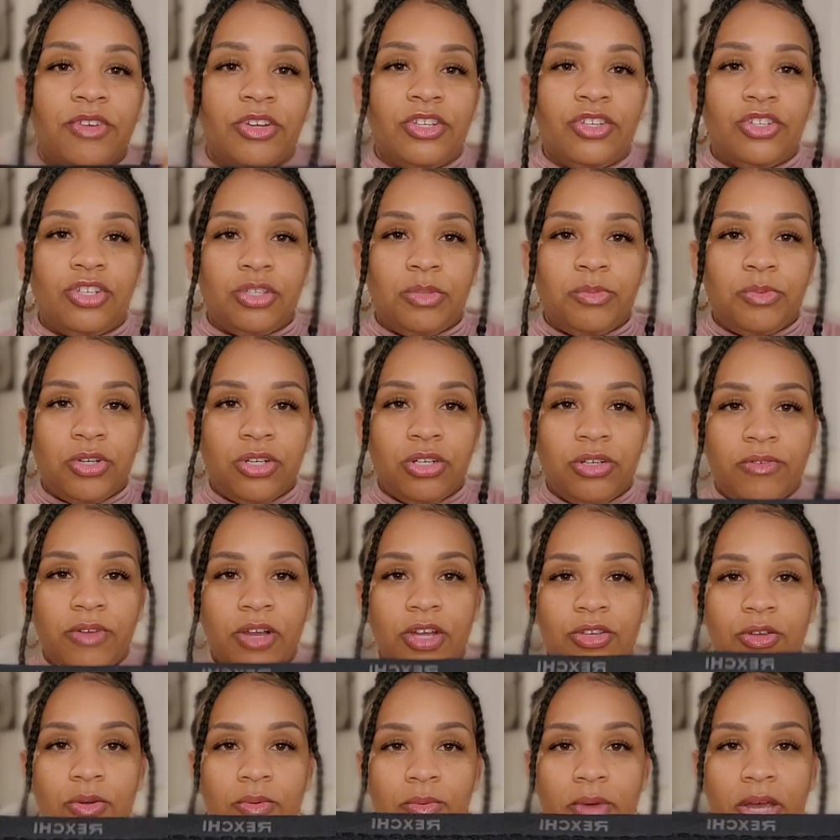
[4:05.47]
and you just put it
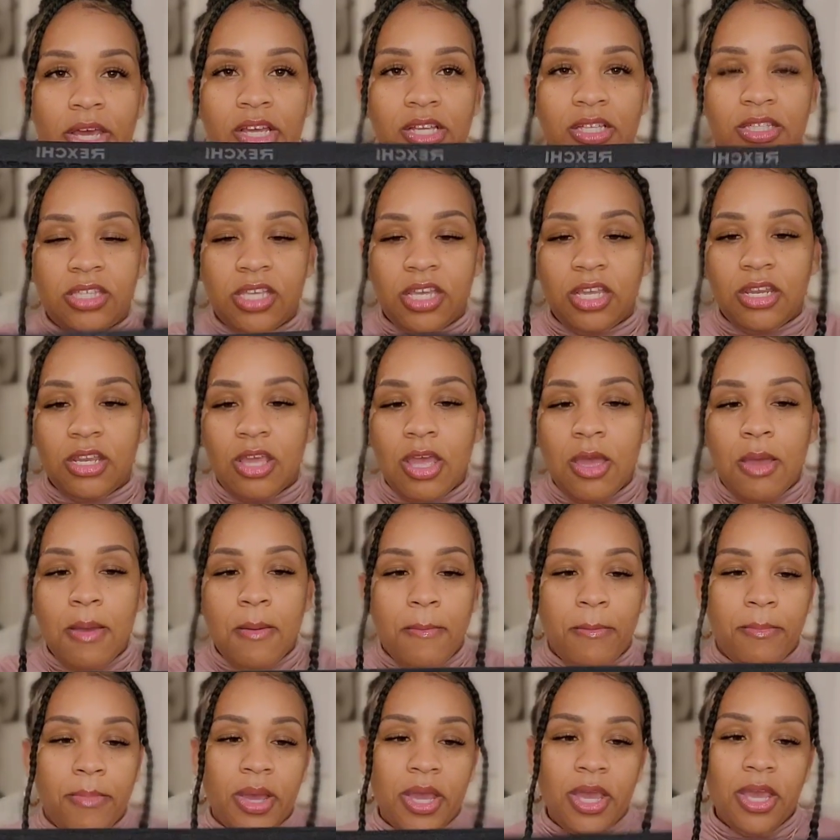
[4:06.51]
around your waist and
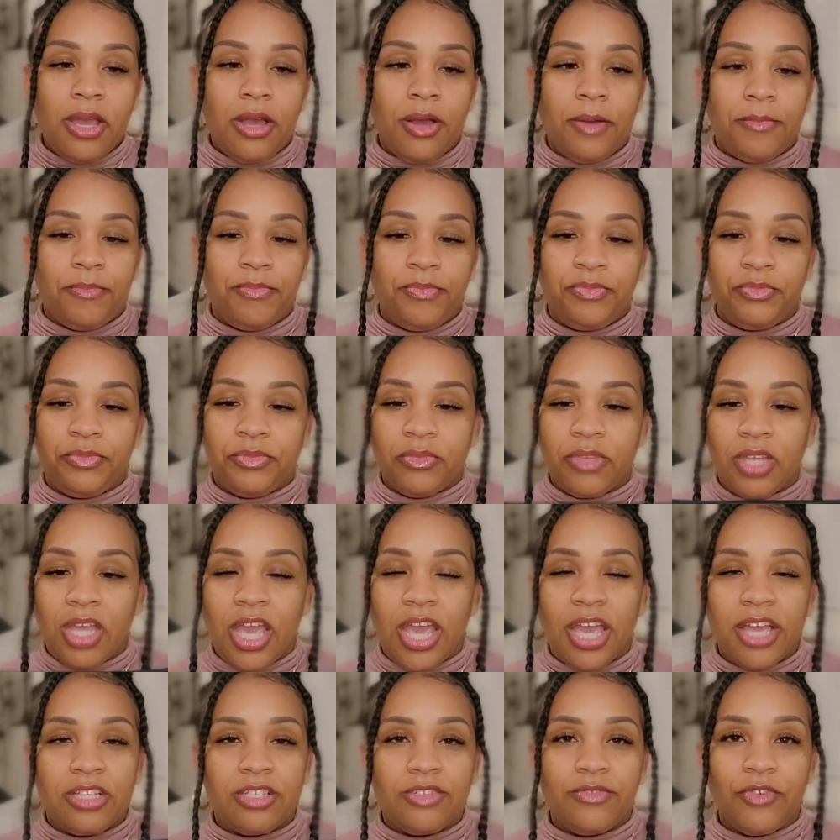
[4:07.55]
bam,
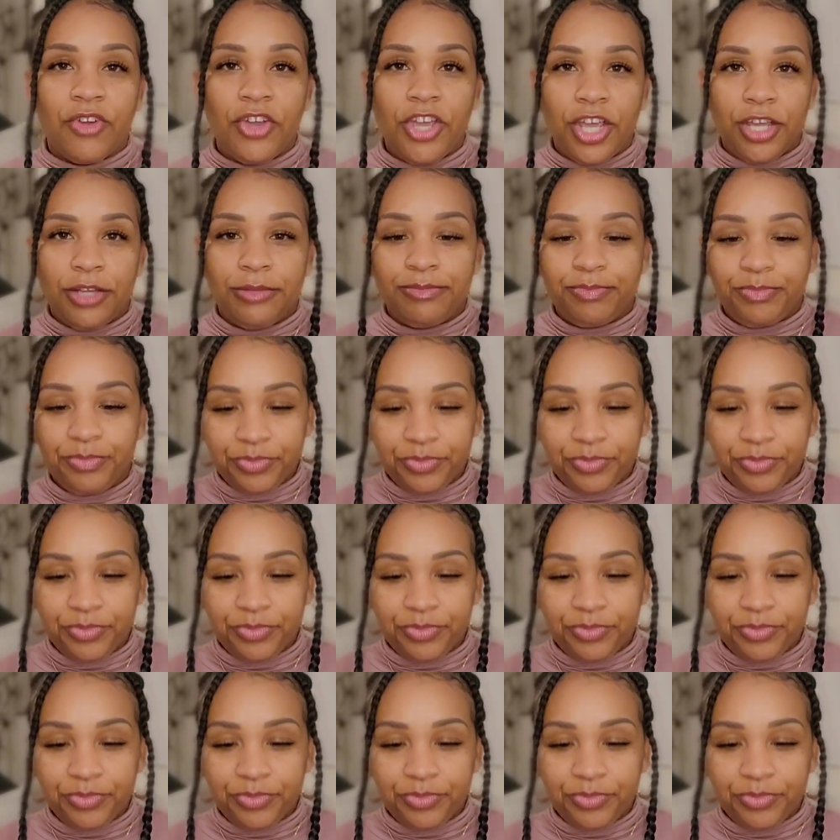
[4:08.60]
hands free.